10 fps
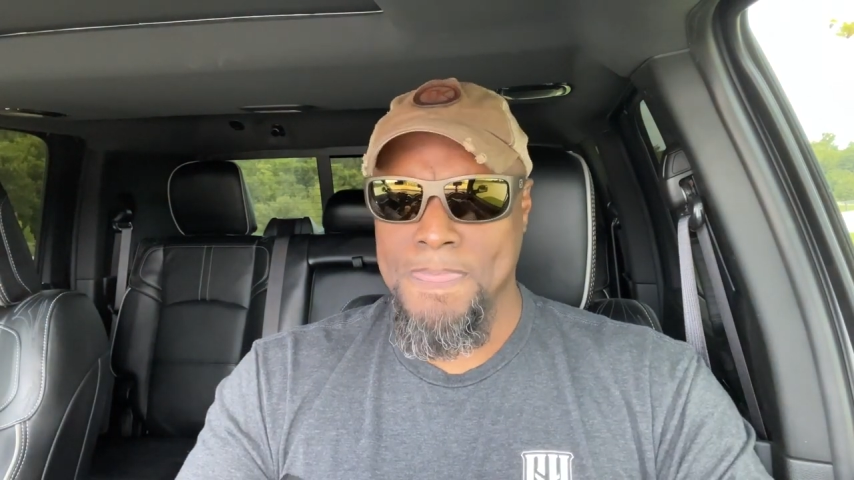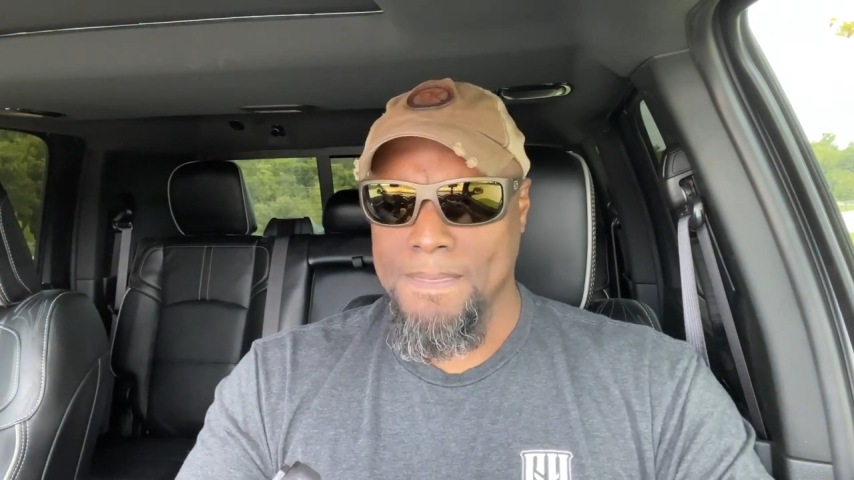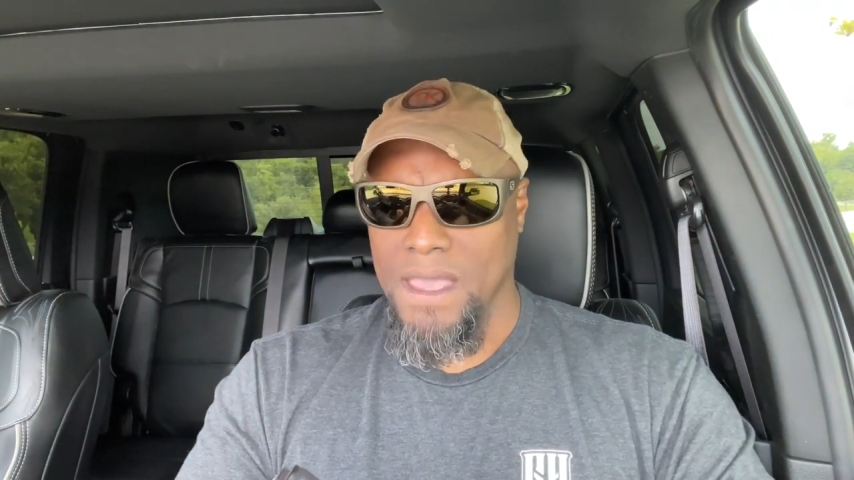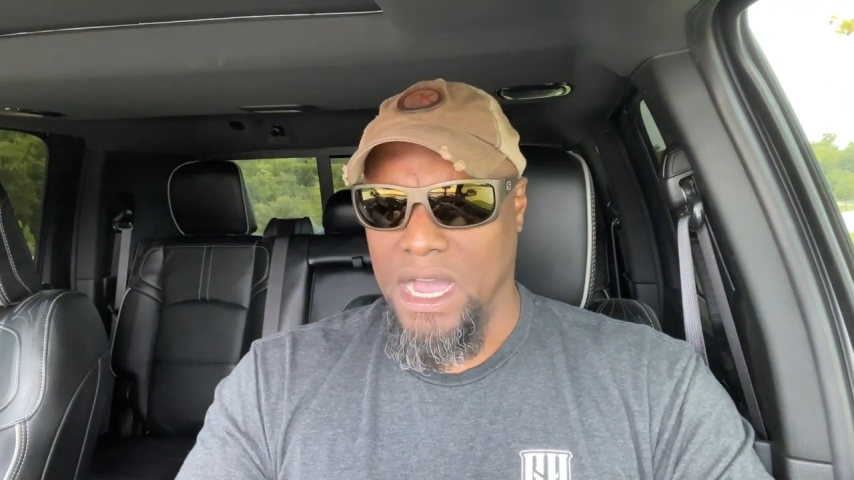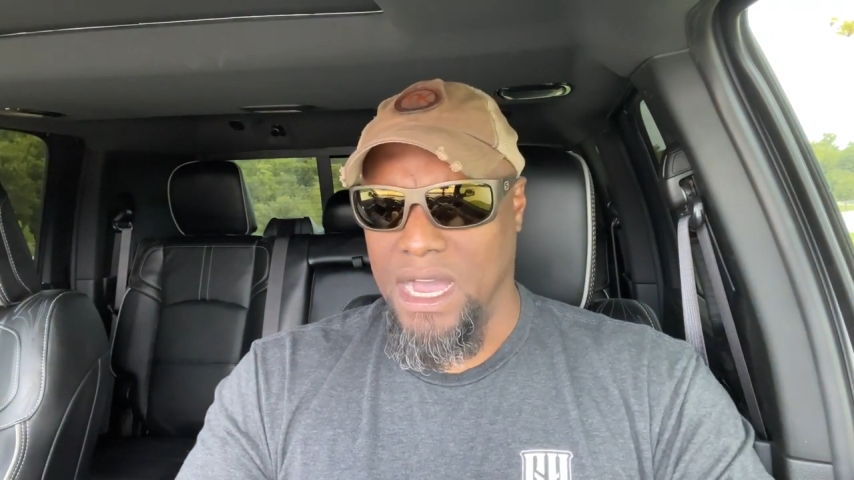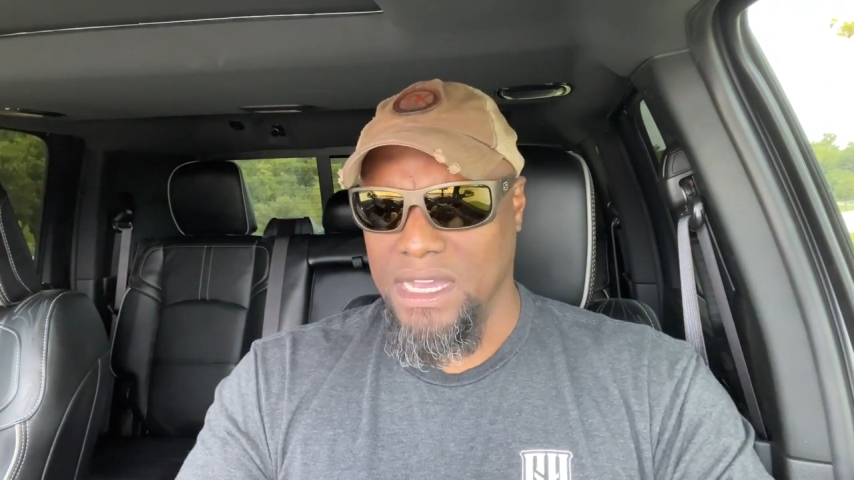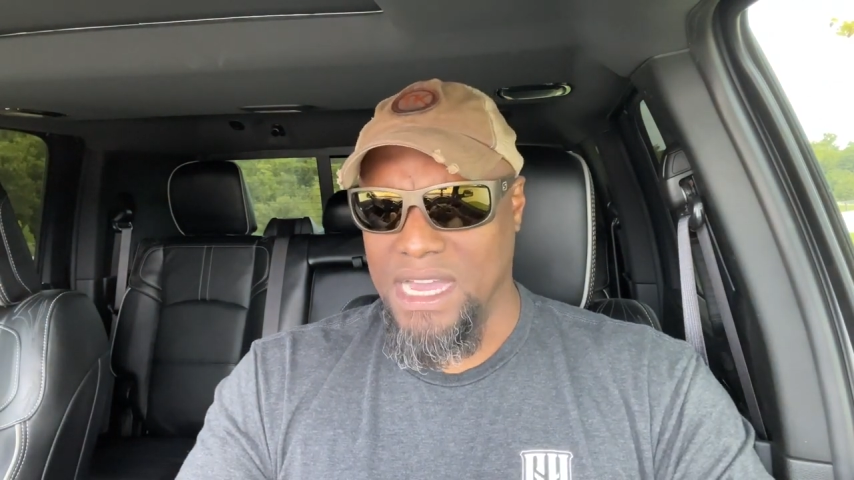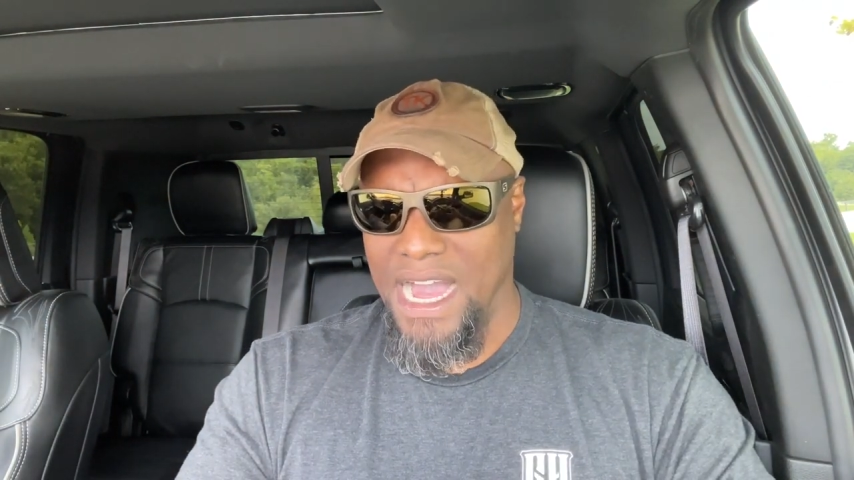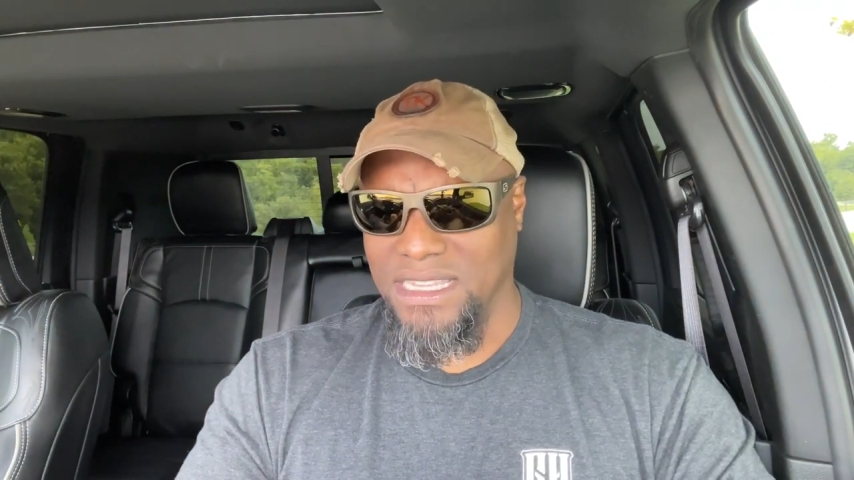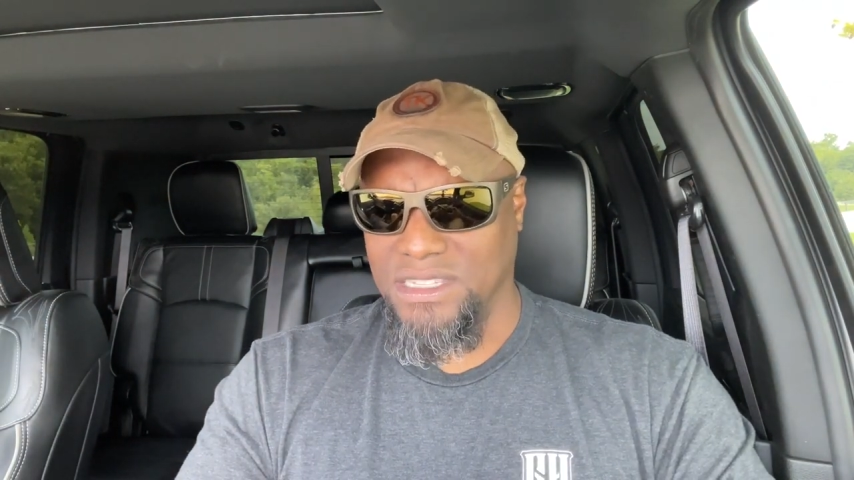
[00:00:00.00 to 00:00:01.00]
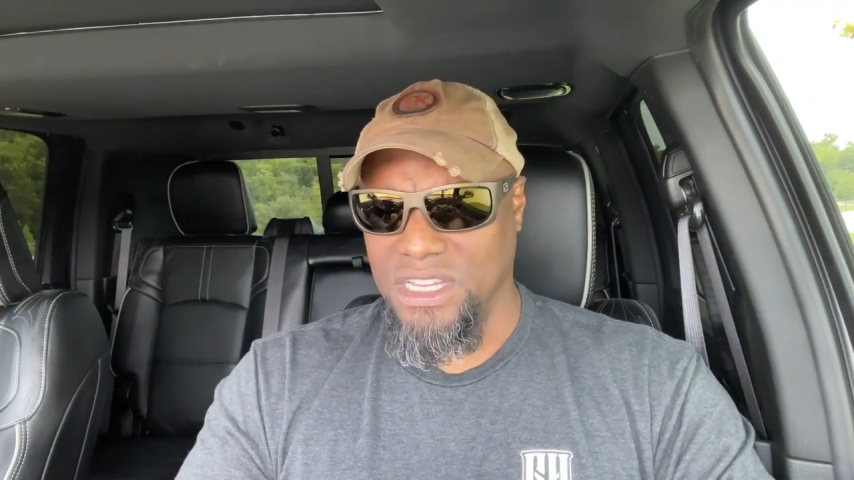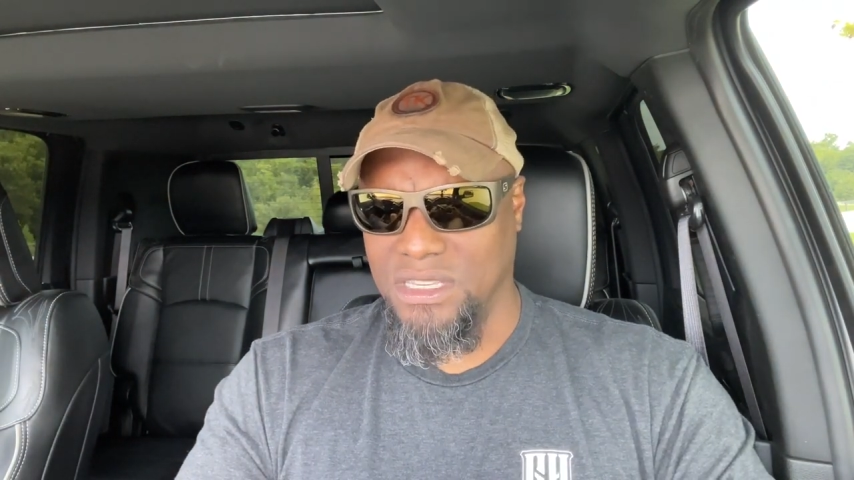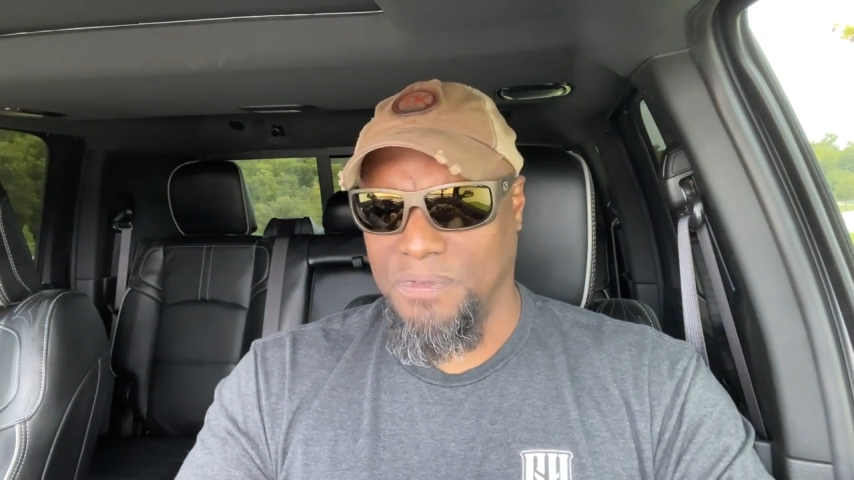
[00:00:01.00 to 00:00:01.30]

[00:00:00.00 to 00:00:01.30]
Guys, just